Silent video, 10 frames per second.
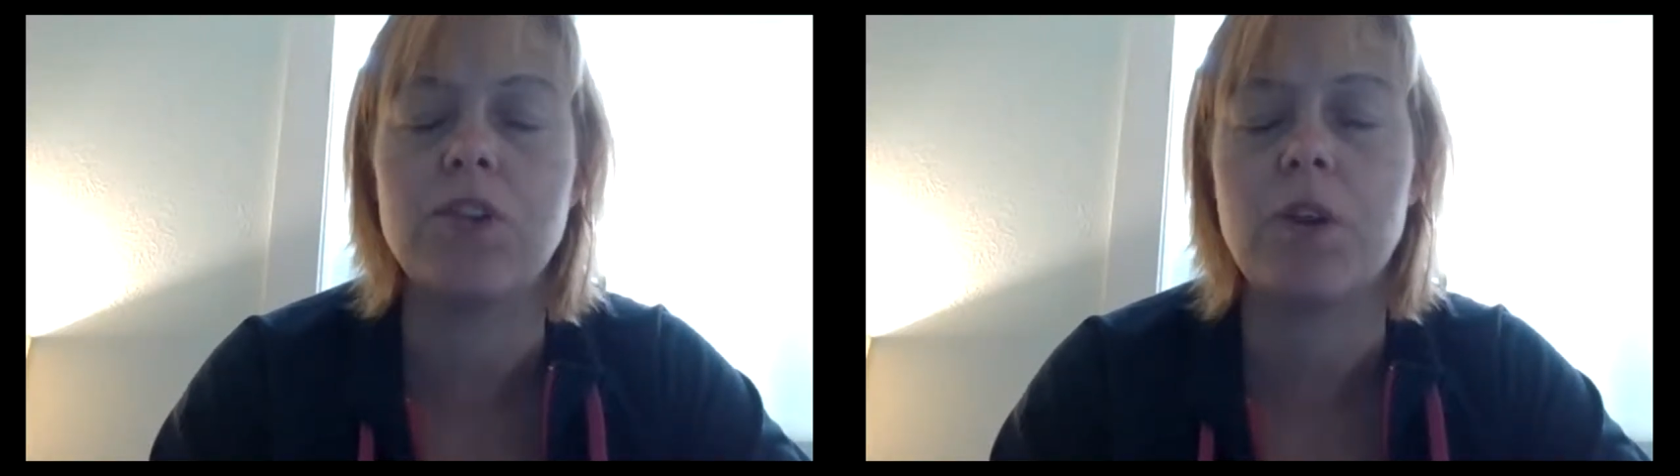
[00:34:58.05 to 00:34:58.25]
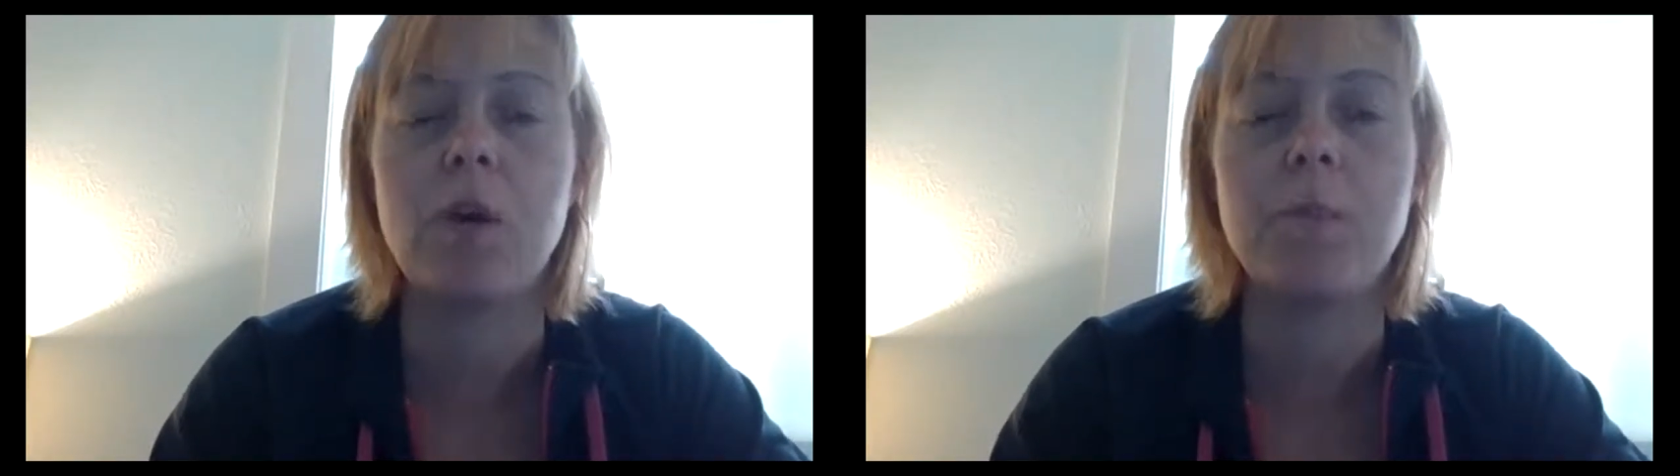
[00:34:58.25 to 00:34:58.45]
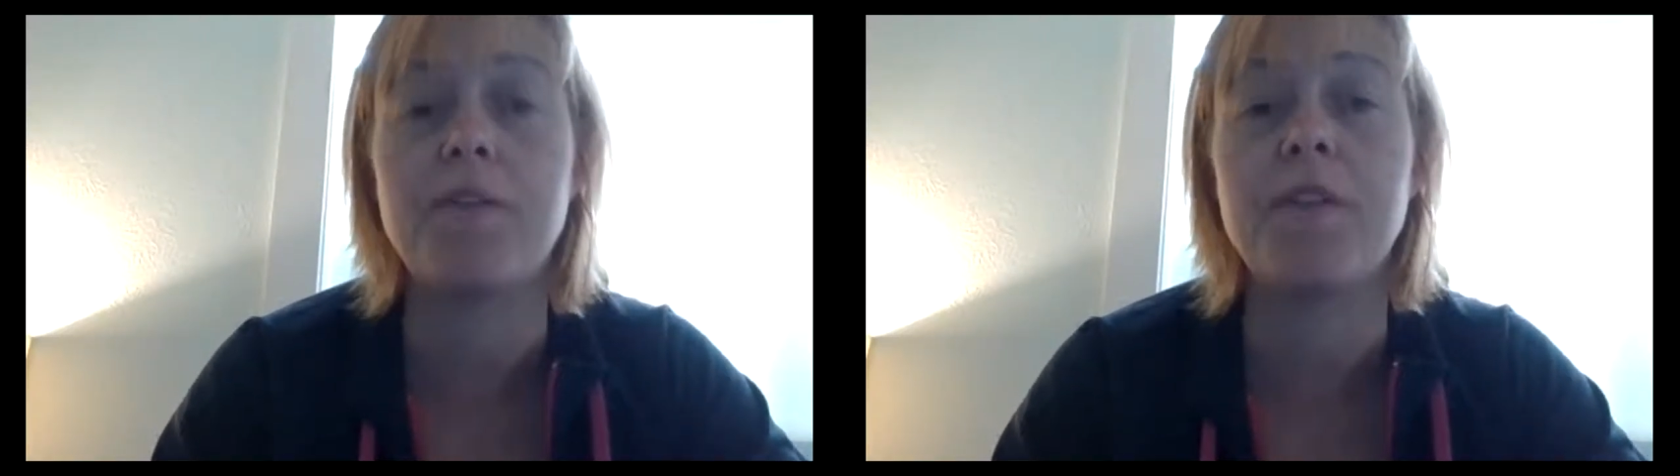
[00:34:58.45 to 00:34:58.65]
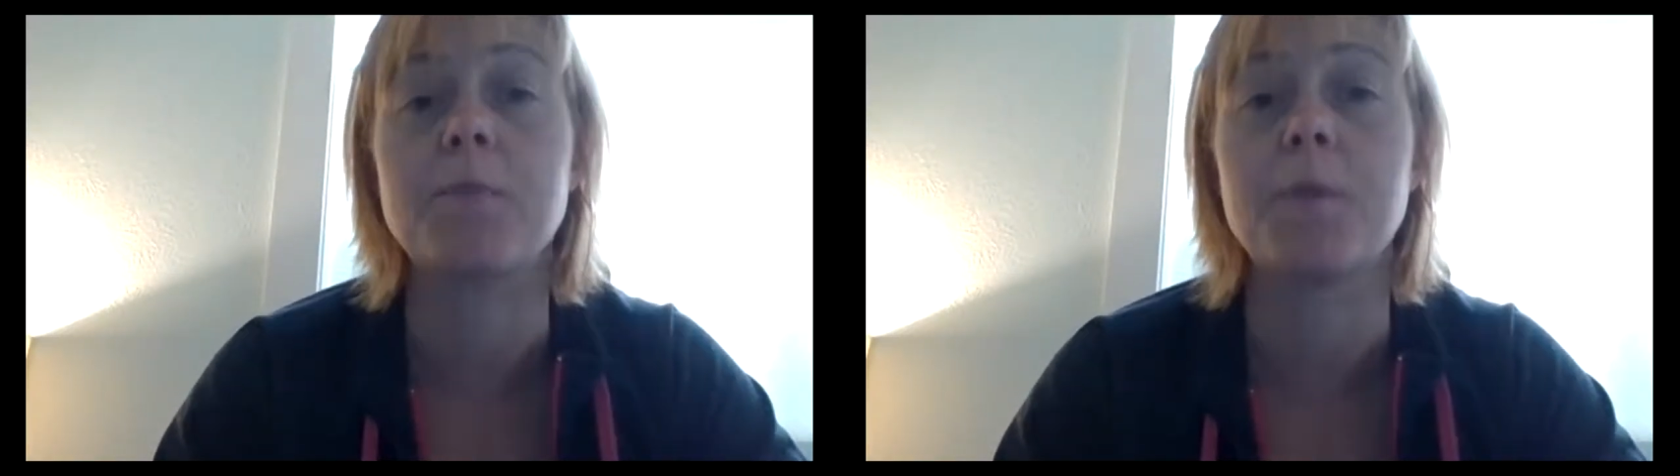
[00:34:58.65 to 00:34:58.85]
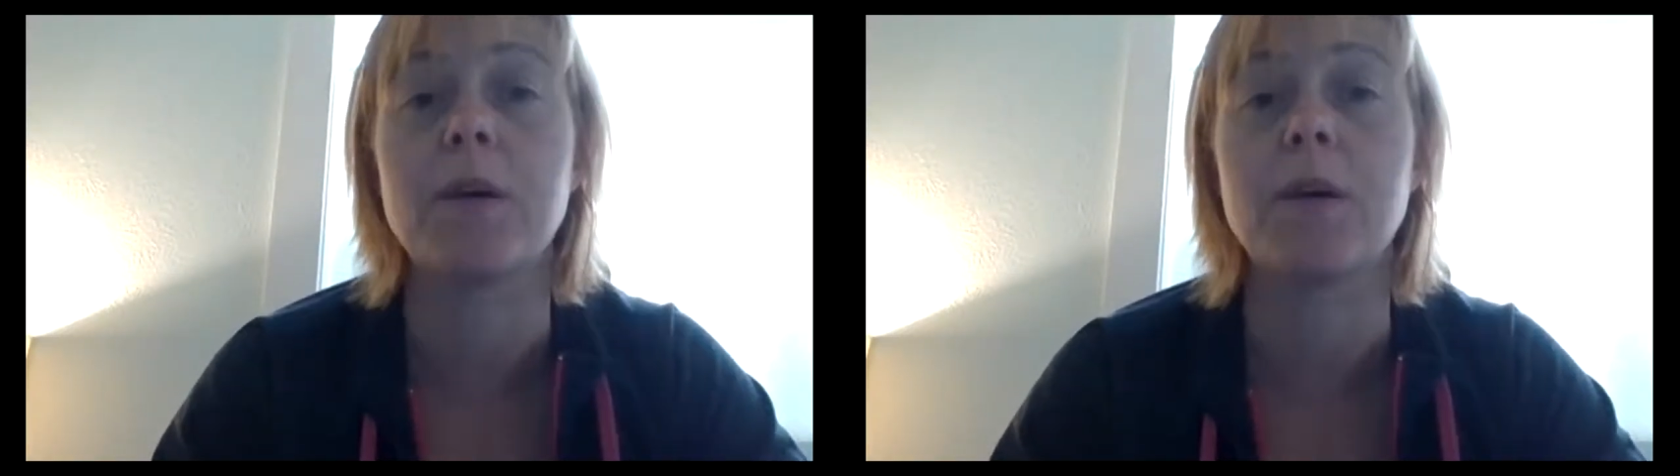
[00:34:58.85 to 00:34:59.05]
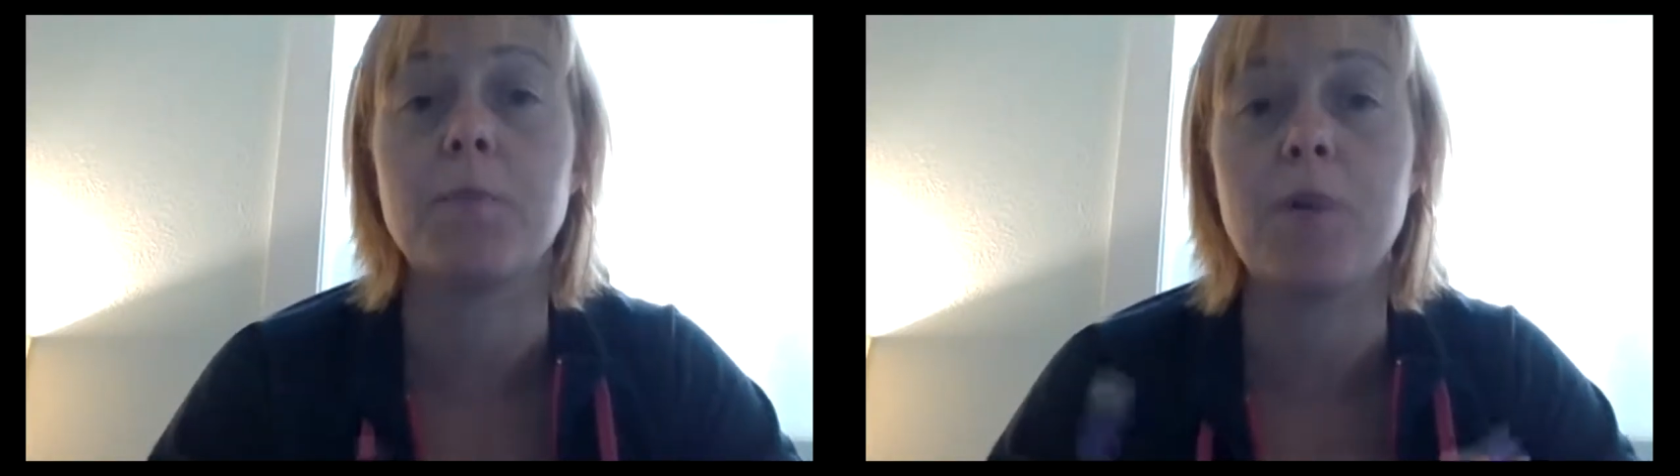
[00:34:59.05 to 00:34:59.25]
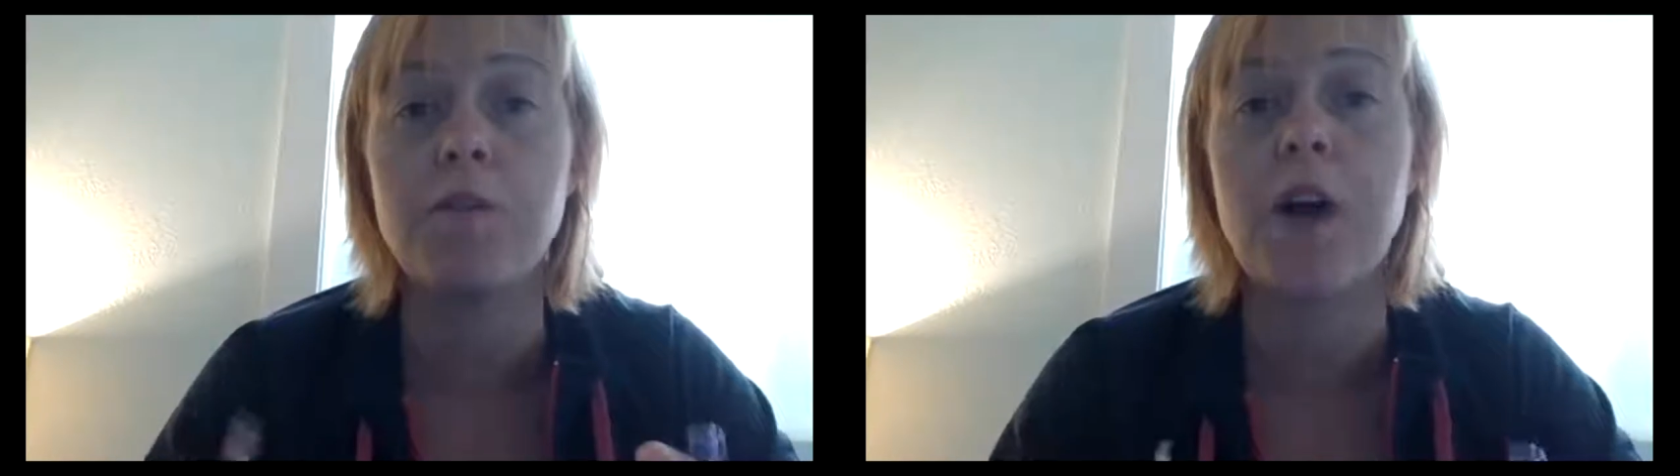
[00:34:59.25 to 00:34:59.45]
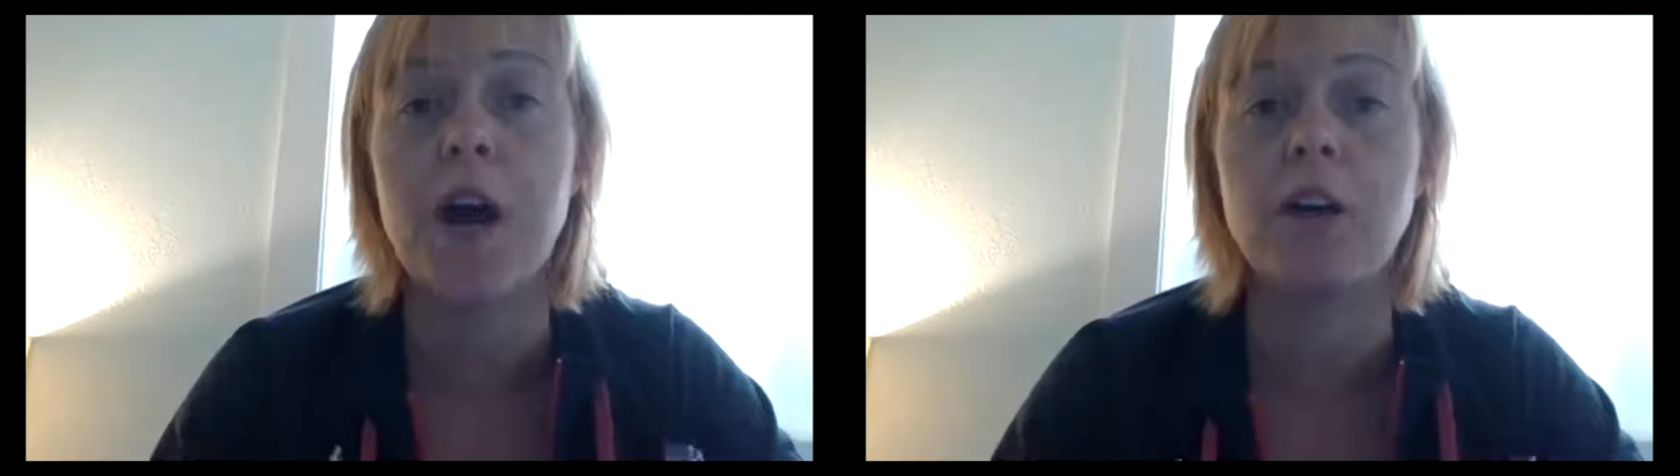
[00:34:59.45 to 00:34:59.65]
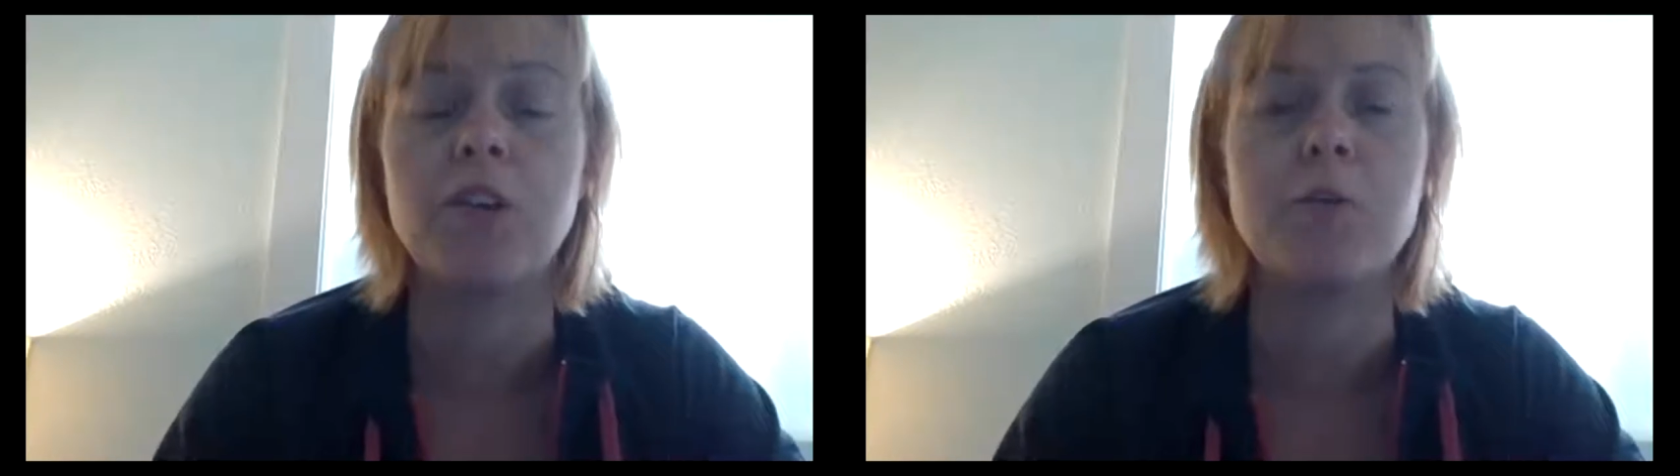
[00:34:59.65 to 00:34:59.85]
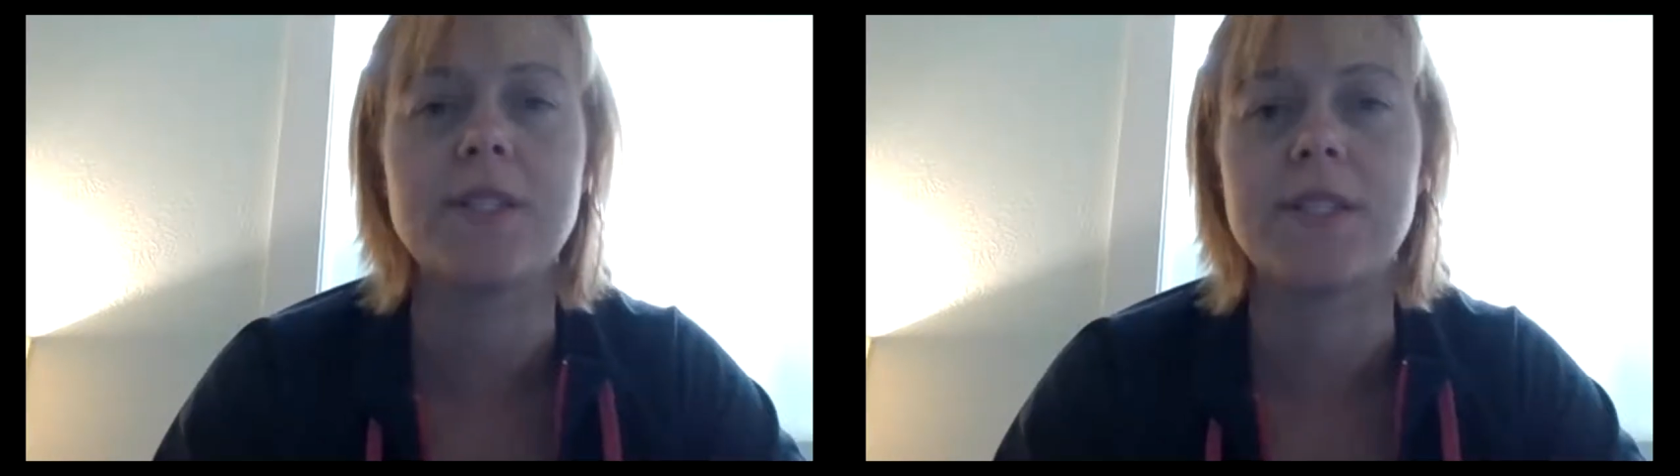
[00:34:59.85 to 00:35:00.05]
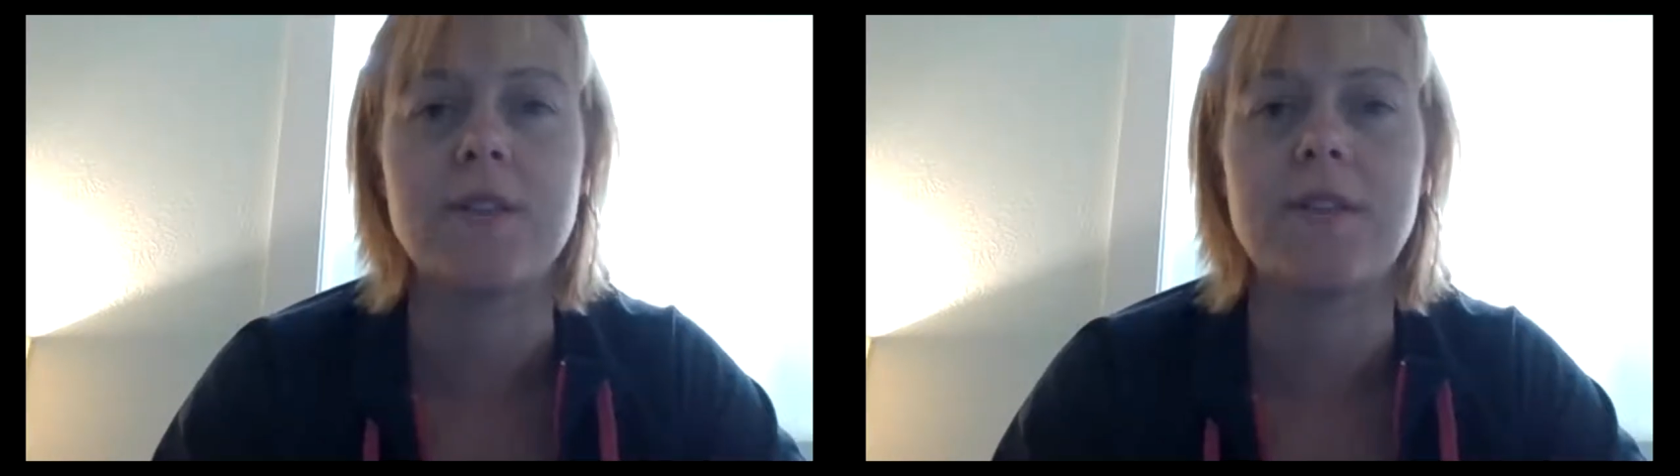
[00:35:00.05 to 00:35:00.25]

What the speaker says: on my Facebook profile, you would see that